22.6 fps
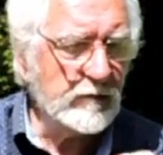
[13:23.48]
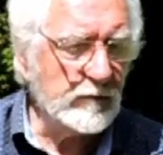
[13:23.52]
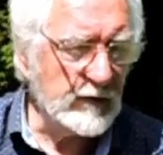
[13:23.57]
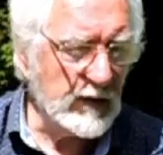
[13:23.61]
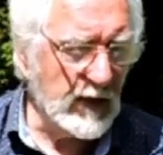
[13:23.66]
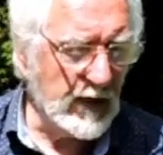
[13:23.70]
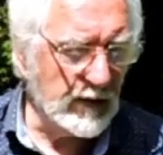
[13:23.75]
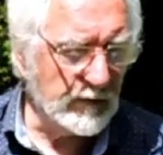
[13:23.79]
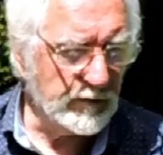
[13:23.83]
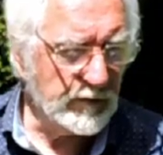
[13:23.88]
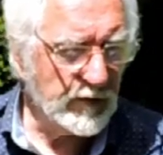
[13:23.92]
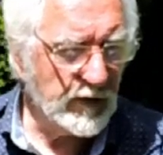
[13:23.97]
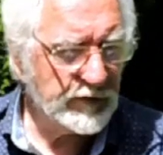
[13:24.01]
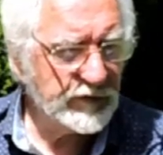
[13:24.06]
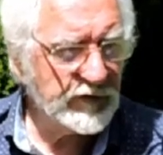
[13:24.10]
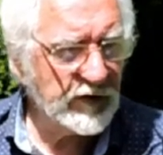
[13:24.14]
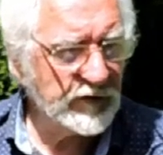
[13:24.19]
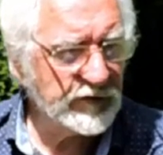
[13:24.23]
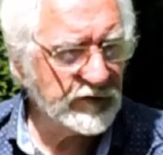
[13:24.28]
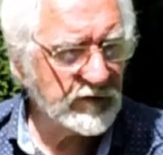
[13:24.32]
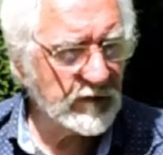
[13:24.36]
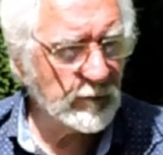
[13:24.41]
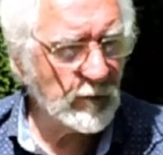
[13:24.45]
You have a
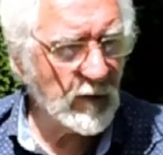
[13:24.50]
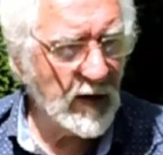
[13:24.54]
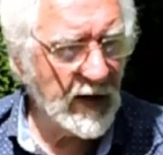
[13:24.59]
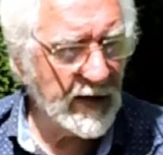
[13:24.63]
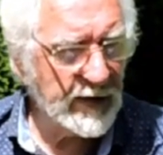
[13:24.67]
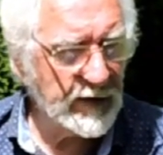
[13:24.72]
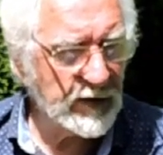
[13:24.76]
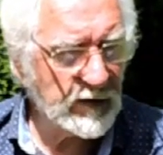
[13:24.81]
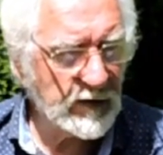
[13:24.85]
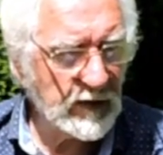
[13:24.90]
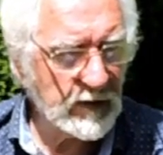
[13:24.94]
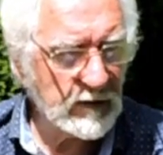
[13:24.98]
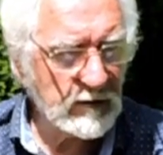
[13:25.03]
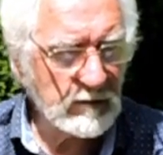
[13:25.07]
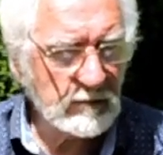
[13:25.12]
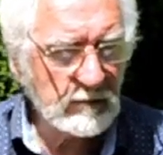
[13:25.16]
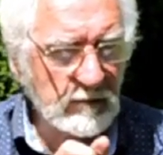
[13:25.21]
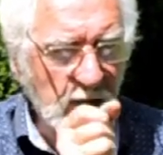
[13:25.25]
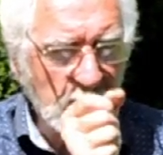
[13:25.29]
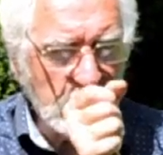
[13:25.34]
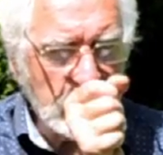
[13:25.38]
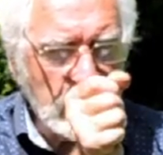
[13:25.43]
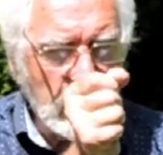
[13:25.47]
system where you can
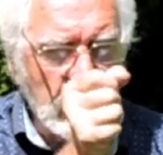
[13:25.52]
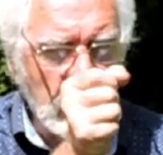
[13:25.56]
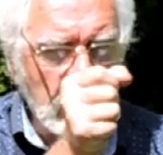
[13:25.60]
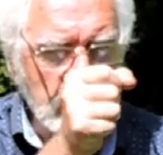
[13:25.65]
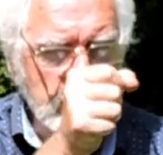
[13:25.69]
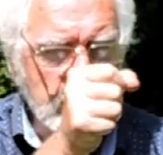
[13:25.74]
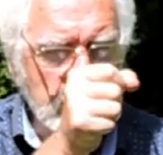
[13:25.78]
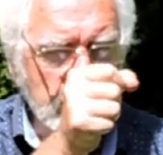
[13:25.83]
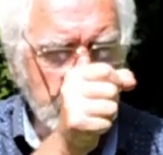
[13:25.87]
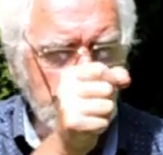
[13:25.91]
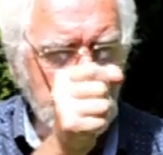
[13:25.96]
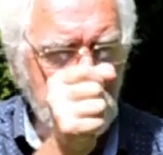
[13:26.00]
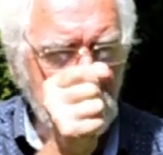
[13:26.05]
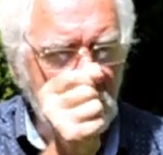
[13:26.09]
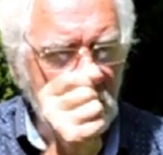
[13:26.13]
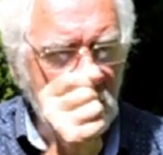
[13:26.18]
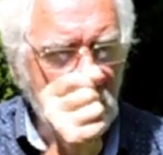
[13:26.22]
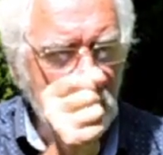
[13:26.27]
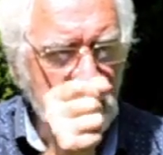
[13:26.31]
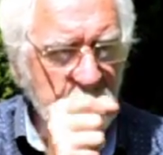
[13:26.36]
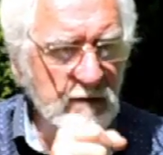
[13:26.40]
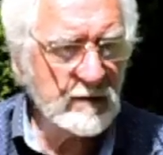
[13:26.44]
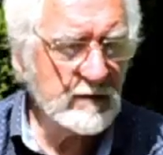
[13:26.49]
alter
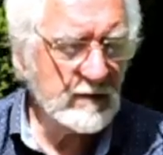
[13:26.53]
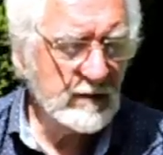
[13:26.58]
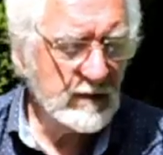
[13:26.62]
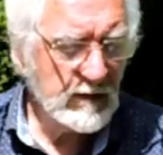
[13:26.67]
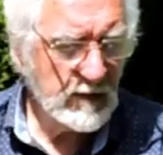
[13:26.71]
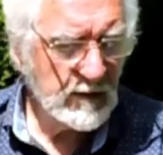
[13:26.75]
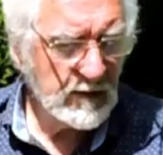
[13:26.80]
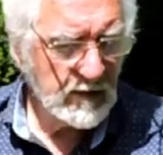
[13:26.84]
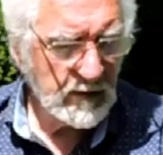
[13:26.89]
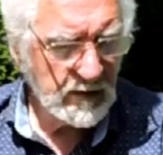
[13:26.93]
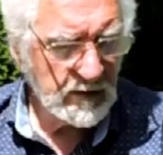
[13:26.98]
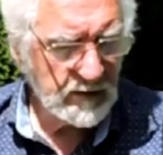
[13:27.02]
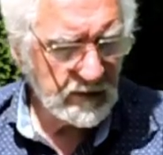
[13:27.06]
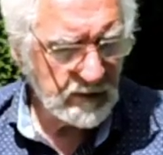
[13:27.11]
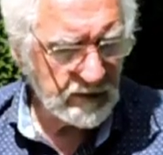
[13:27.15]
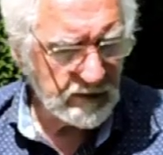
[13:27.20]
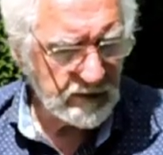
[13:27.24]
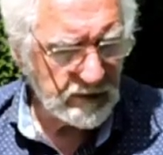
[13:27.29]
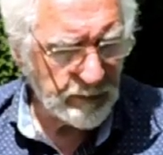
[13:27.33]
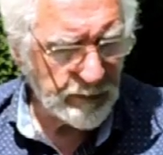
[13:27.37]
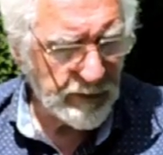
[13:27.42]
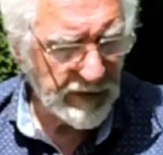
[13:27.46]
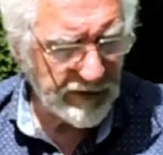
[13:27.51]

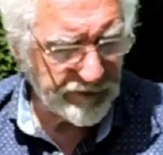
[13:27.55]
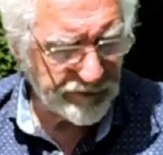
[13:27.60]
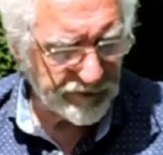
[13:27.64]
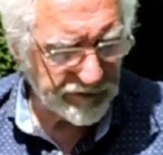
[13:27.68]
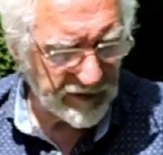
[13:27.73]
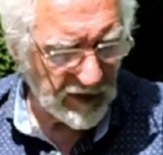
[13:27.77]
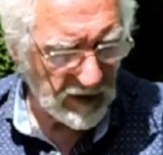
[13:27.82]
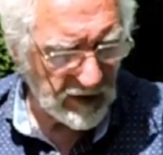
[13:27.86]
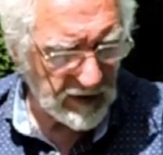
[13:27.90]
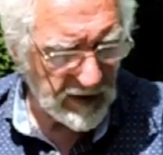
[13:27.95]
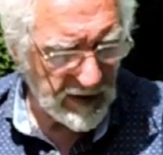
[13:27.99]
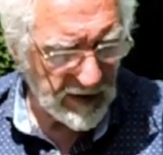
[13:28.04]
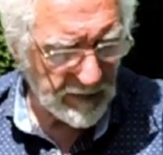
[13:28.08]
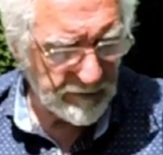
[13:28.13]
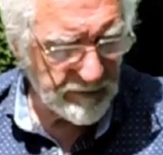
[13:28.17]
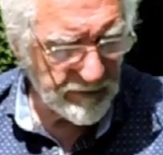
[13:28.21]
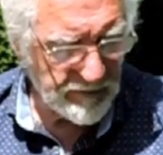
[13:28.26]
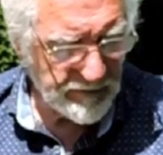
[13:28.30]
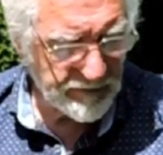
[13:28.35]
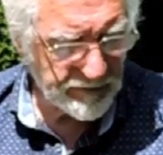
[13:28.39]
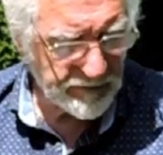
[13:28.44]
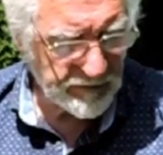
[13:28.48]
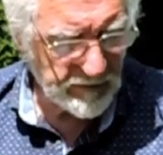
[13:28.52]
the pitch of the limb,
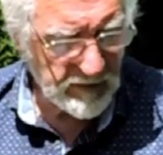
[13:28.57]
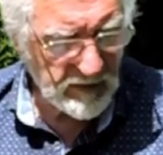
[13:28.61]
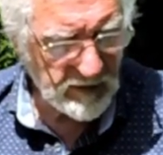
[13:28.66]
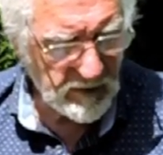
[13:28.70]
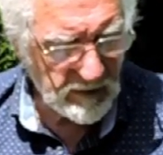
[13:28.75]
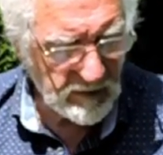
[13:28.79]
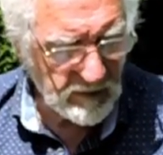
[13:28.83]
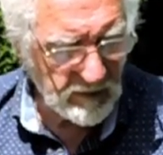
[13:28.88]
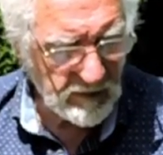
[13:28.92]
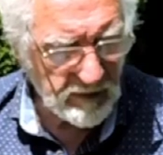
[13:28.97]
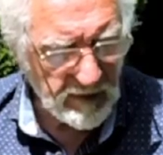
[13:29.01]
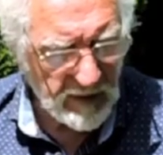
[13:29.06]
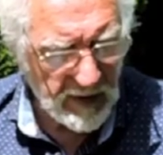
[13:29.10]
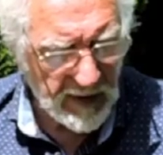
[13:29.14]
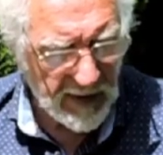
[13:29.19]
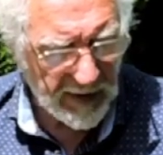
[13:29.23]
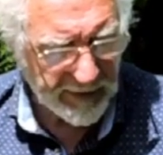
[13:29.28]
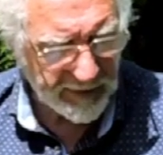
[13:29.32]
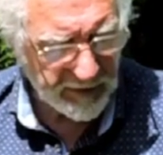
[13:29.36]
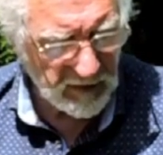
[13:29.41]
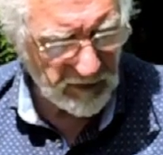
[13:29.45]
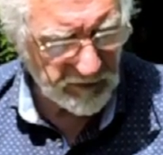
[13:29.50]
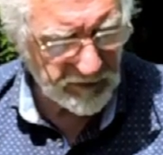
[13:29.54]

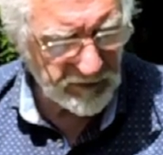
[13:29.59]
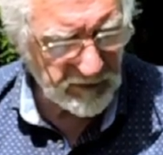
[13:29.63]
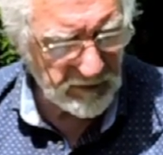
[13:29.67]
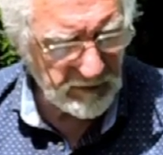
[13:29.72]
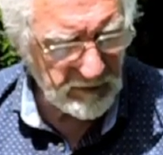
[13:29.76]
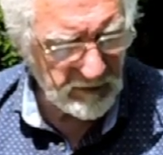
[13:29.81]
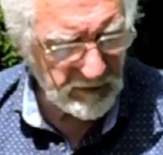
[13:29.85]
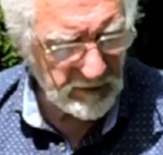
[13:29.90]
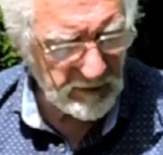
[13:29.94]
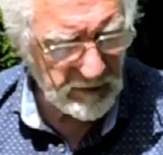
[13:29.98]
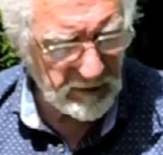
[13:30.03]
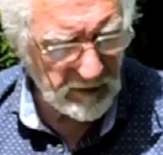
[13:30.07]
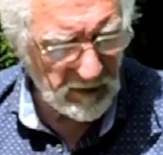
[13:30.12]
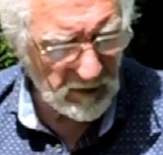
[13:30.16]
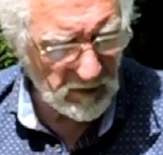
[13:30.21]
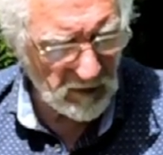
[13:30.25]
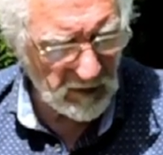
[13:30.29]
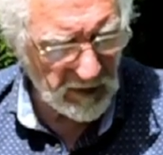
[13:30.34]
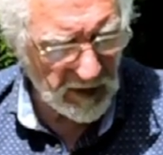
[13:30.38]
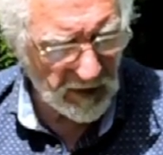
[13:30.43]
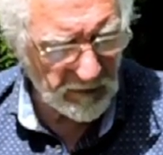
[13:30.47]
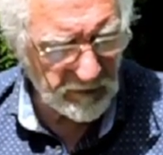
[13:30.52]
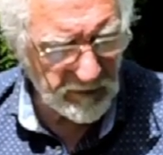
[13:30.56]
handles, the
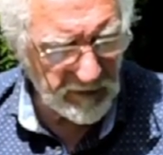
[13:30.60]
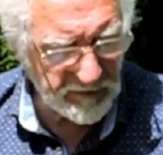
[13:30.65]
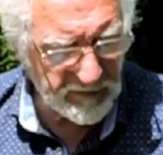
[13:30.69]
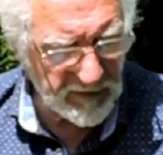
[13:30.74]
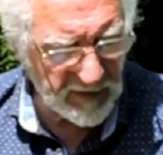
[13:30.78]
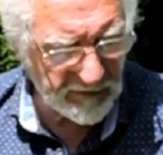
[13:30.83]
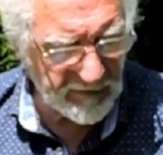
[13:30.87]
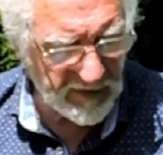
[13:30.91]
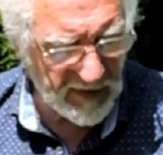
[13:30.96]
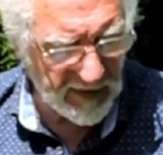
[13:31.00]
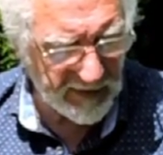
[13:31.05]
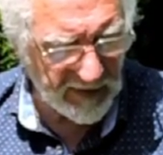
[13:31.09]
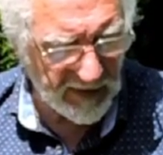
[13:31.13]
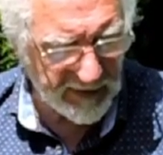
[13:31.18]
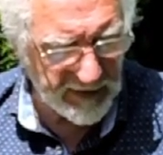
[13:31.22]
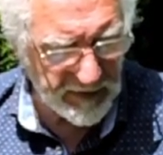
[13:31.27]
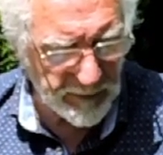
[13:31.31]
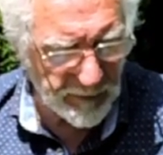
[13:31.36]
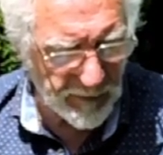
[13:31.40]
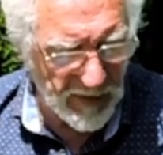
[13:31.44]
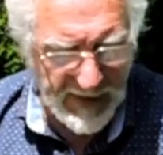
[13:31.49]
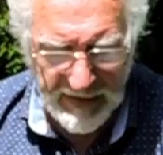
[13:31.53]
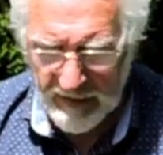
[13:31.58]
whole lot. We've never had
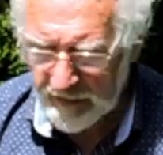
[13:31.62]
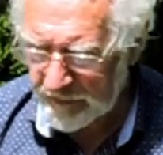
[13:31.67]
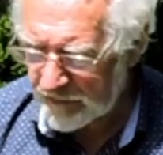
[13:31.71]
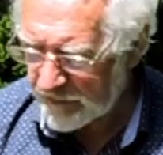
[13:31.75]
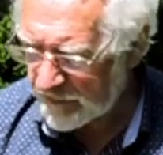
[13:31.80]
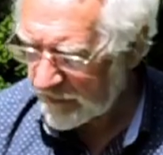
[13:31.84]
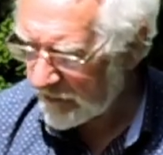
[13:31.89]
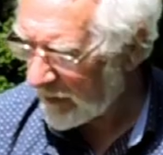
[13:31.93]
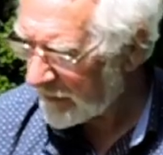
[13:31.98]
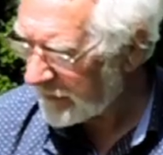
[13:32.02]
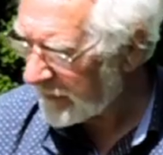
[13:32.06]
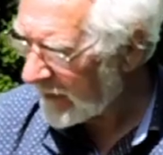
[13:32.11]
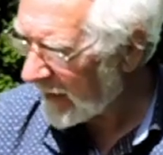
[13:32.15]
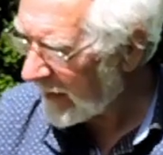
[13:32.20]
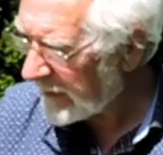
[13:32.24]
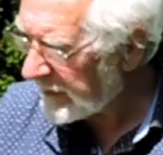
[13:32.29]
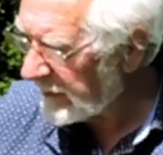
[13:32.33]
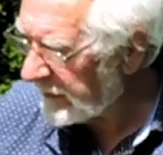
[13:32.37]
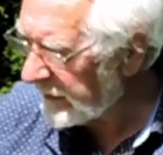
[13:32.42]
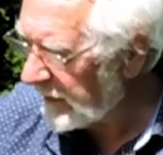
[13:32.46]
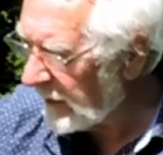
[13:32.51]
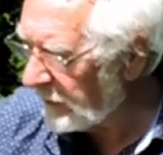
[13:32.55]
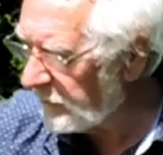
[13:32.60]
any breakages on
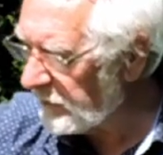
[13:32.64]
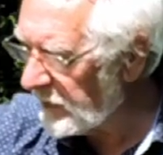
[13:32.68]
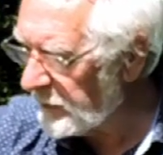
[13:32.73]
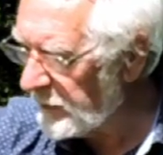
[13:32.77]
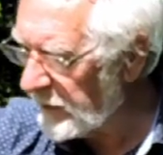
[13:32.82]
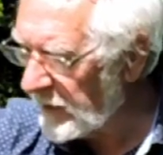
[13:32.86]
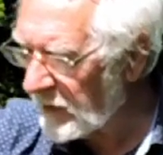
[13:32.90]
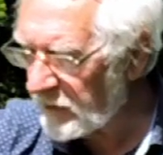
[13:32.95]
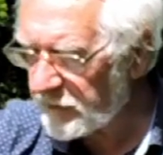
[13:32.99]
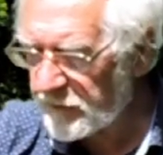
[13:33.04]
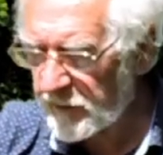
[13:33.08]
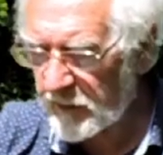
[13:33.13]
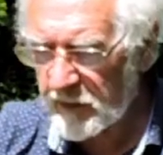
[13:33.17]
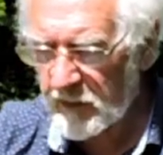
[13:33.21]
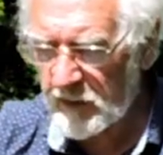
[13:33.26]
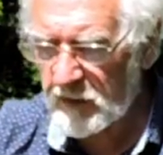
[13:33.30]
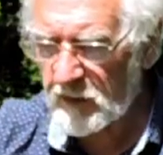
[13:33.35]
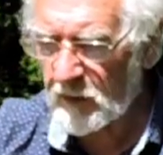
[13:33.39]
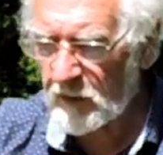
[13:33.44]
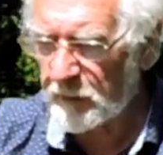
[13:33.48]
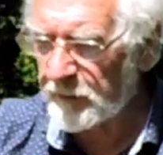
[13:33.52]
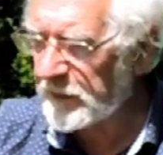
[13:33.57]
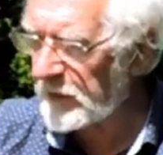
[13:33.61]
that, and then we built for a
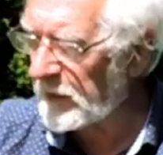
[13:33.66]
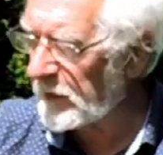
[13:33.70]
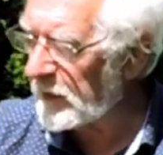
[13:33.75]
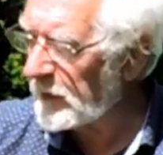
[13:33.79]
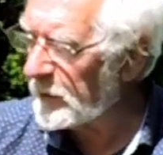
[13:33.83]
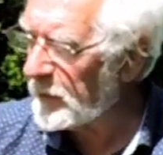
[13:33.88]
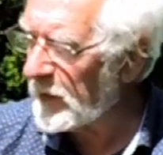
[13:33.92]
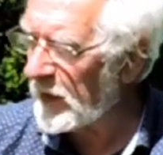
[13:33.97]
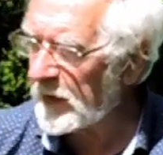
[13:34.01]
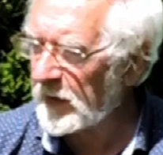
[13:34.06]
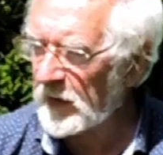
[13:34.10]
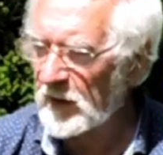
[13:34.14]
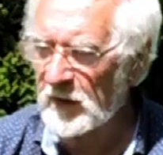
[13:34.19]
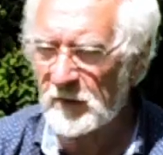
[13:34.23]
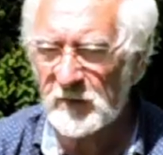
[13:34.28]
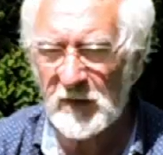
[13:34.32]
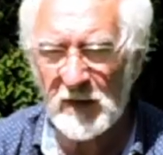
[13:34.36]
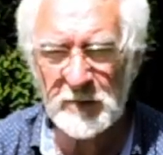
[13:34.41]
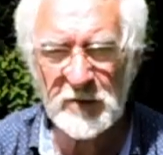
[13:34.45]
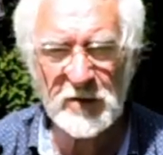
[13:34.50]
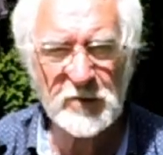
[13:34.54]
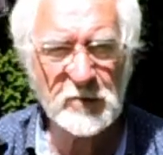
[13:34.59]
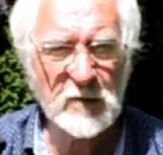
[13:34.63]
company in America
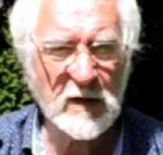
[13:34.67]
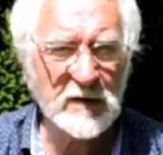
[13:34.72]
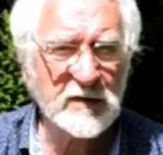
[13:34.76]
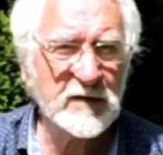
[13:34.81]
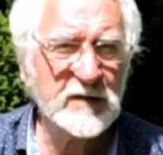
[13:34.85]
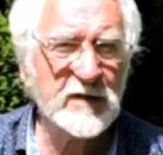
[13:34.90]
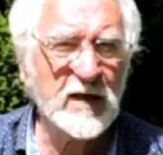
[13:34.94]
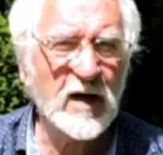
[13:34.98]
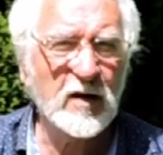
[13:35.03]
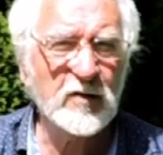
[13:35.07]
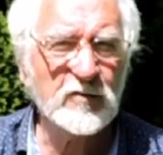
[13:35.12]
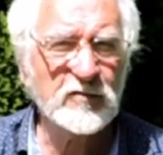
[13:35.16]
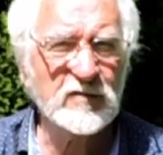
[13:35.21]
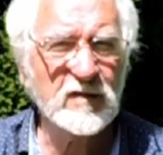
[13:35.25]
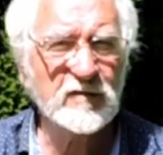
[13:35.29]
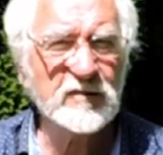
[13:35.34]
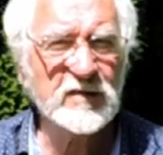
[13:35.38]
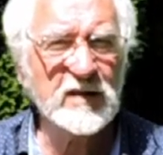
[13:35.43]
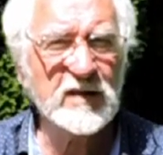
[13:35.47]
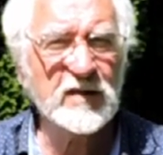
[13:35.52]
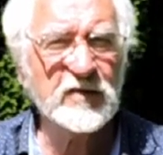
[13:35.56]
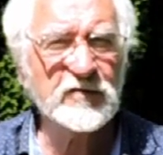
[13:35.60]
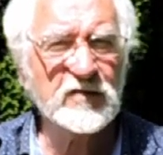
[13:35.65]
maybe 20,000
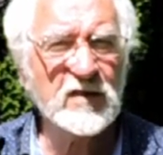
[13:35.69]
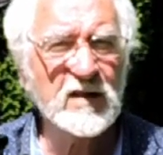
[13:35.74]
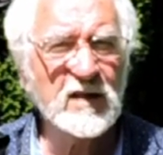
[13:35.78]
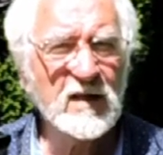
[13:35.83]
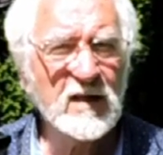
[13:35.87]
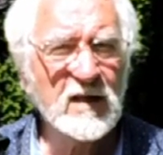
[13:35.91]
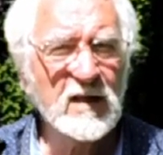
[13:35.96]
of these